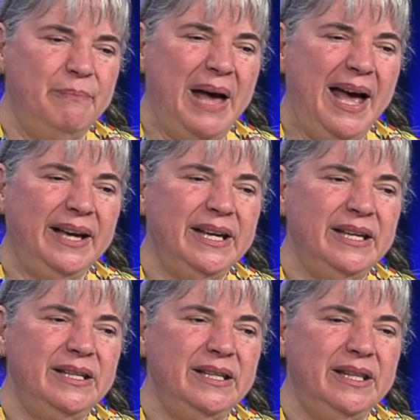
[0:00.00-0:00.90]
Back
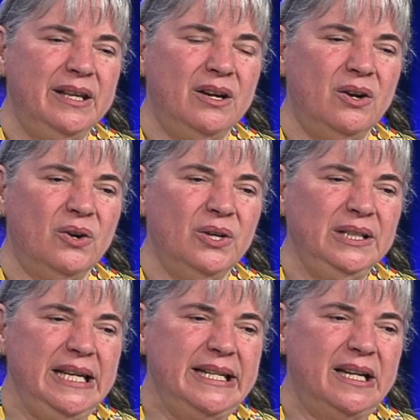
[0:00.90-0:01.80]
in the
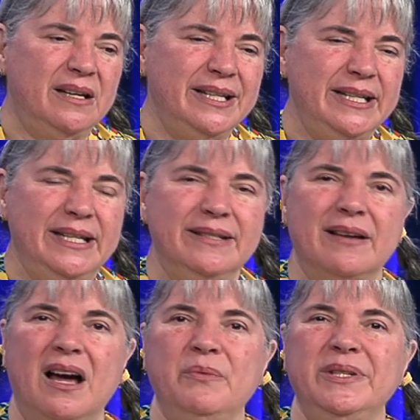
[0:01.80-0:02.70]
early 90s,
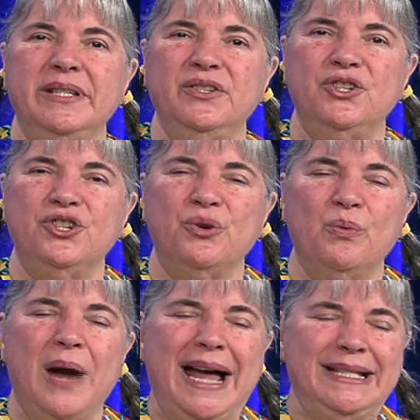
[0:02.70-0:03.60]
I was in
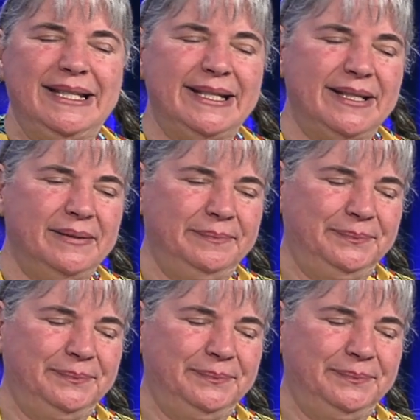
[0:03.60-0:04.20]
Rites